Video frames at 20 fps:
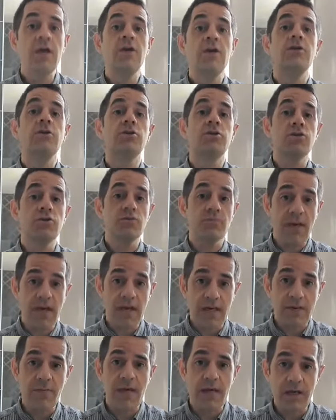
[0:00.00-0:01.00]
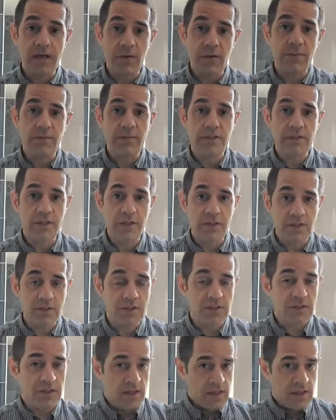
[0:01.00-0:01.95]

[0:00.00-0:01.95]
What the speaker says: Just do many, many repetitions.